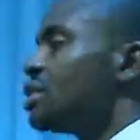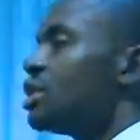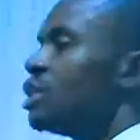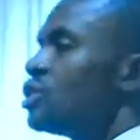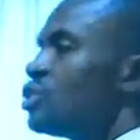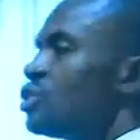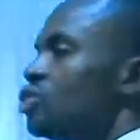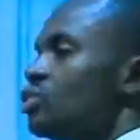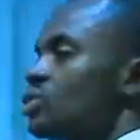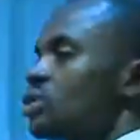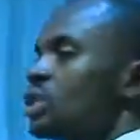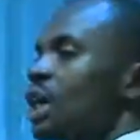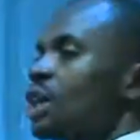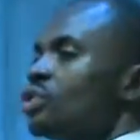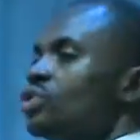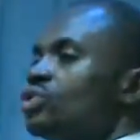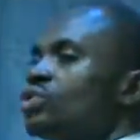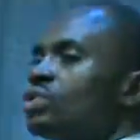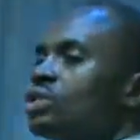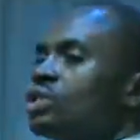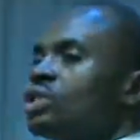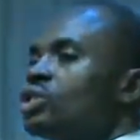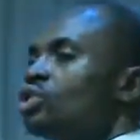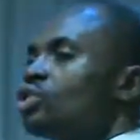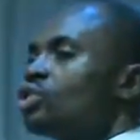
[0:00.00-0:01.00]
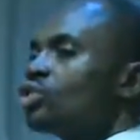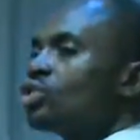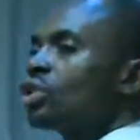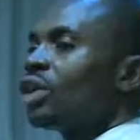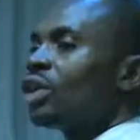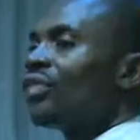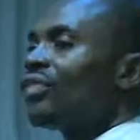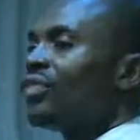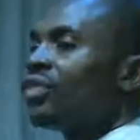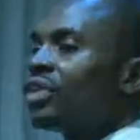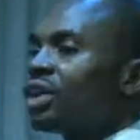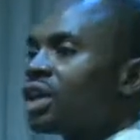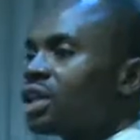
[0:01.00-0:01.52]
that she should not
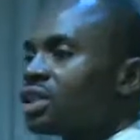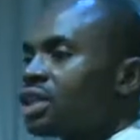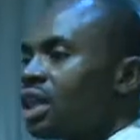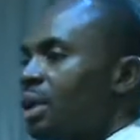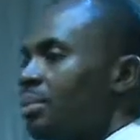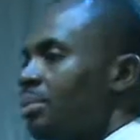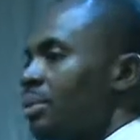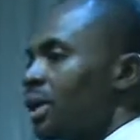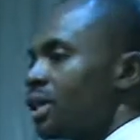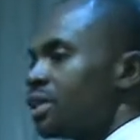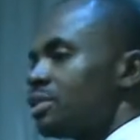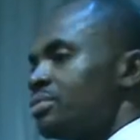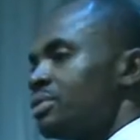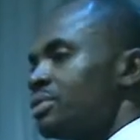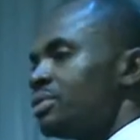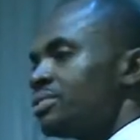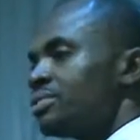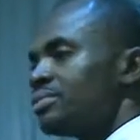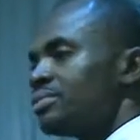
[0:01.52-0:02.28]
forget about me.